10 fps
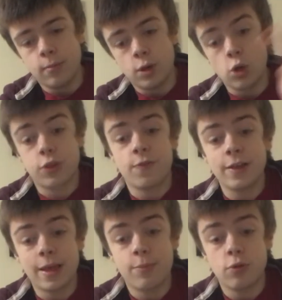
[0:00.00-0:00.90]
lots of things
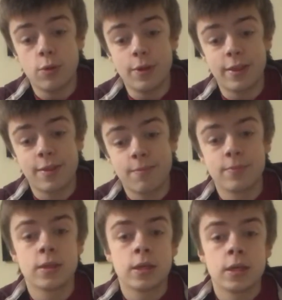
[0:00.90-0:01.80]
happened all at once.
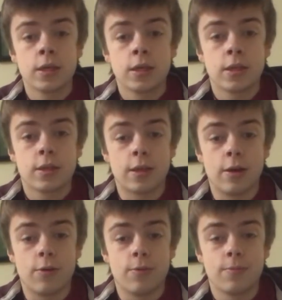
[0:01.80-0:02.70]

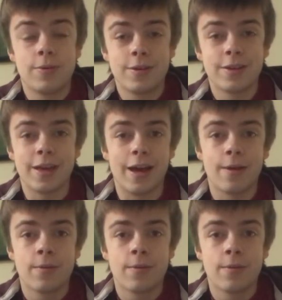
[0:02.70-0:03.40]
So, yeah.